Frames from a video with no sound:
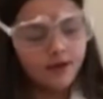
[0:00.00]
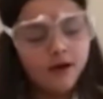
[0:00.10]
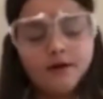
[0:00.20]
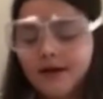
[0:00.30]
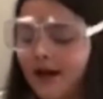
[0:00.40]

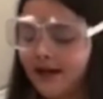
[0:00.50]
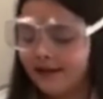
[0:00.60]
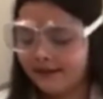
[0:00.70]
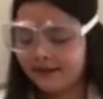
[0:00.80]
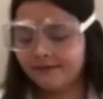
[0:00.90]
Okay,
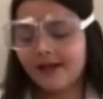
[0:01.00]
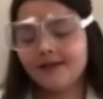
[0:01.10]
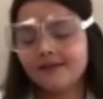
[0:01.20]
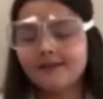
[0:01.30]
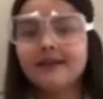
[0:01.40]
now
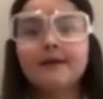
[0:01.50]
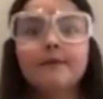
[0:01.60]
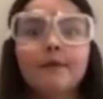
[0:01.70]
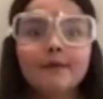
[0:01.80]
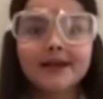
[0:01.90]
let's see
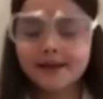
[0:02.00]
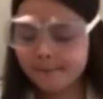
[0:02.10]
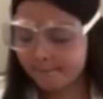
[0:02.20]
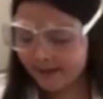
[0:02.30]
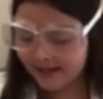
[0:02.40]
what we
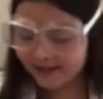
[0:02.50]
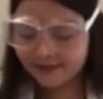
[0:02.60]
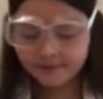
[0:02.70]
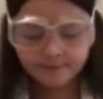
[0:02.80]
can make.